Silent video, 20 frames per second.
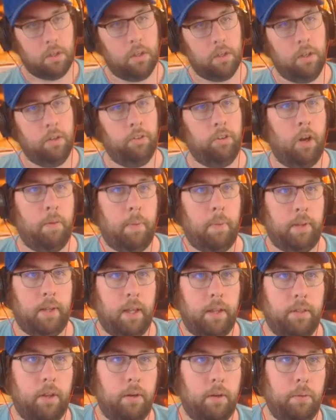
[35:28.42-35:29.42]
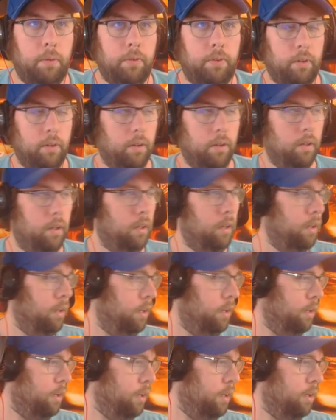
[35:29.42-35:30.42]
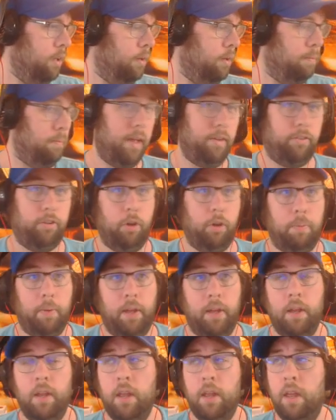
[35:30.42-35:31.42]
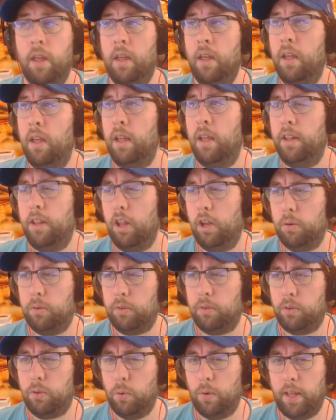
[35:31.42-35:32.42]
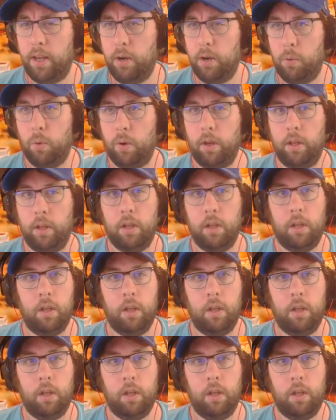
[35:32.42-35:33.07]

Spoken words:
Sorry about that. I thought it was a, may still be. Thought it was a tornado warning.